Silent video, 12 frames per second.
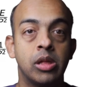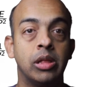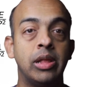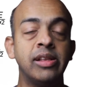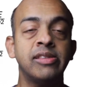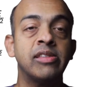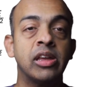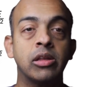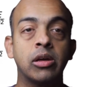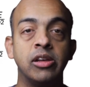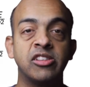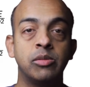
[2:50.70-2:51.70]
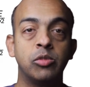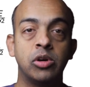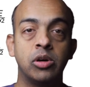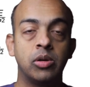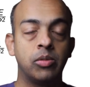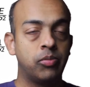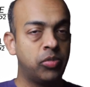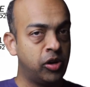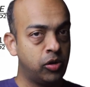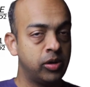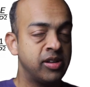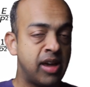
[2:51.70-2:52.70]
Let's say the customer
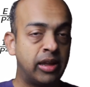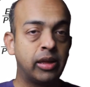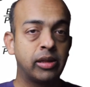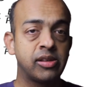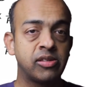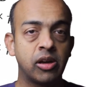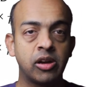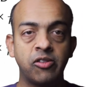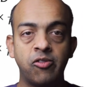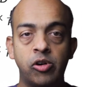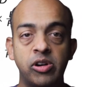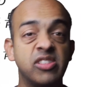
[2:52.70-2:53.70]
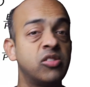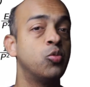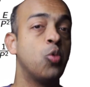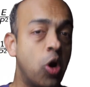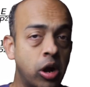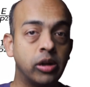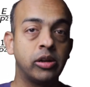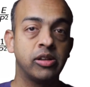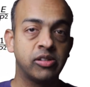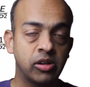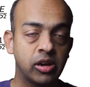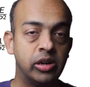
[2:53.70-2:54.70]
that you're designing this circuit for doesn't want your
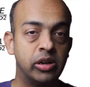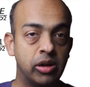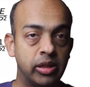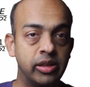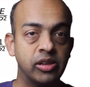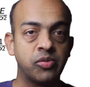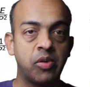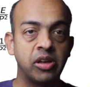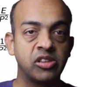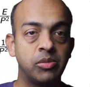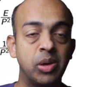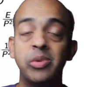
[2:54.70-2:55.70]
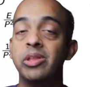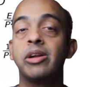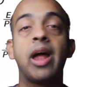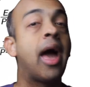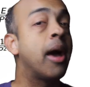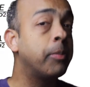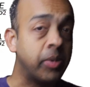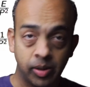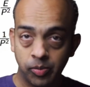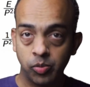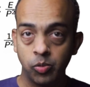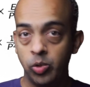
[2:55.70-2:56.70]
circuit to run this fast. Maybe they're happy
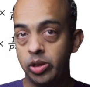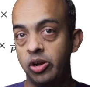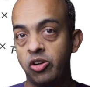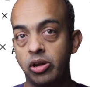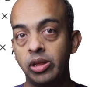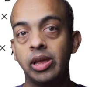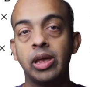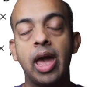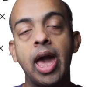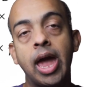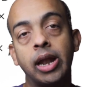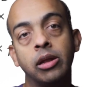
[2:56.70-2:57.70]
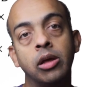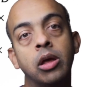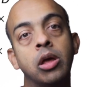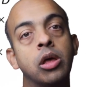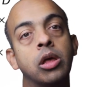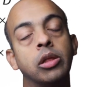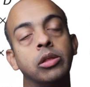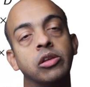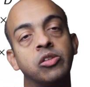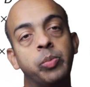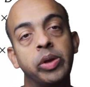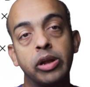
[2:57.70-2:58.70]
with it running at the
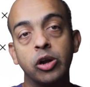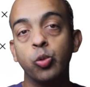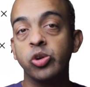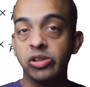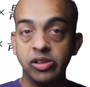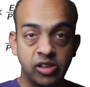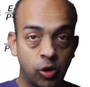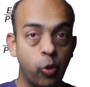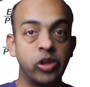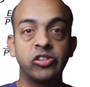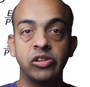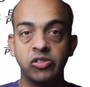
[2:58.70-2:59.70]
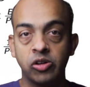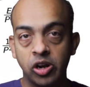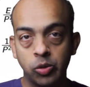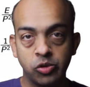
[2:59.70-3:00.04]
speed at which the sequential circuit